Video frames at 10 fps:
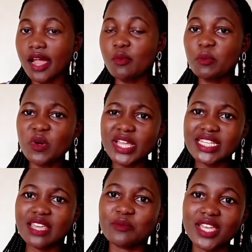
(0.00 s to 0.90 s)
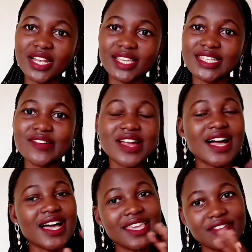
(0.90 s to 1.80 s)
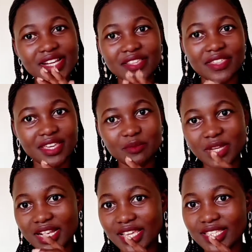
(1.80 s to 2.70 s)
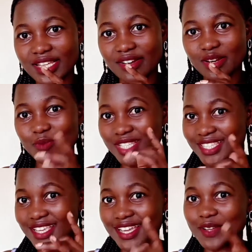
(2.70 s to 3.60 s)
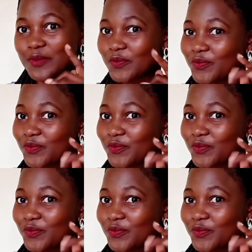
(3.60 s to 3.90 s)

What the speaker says: I remember one time my lecturer, I really thank my lecturer, Mr.